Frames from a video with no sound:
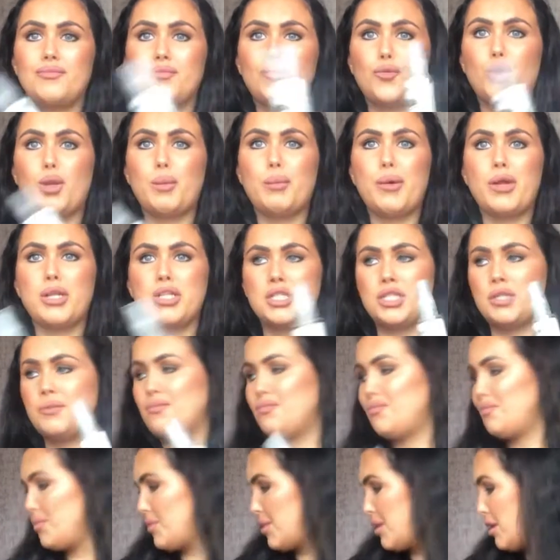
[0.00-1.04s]
on a budget.
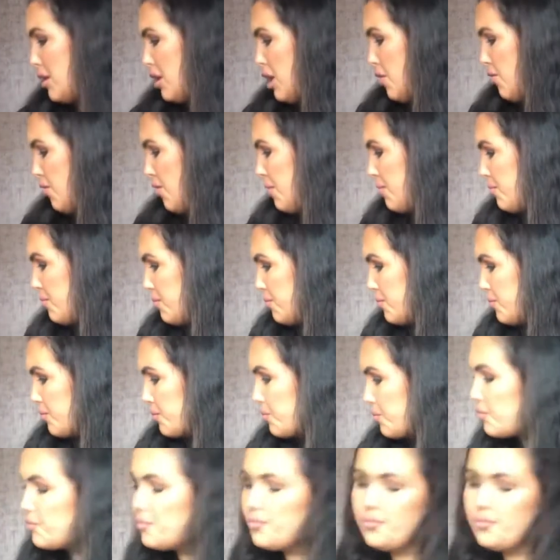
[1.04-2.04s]
I love it.